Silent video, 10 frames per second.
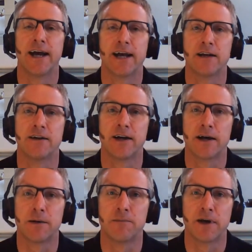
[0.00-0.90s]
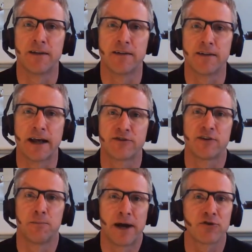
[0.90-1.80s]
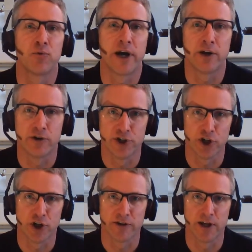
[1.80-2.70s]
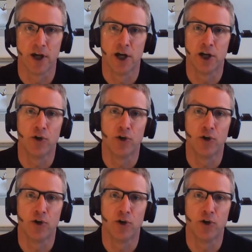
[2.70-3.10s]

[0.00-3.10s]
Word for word: And that's the best way to ensure that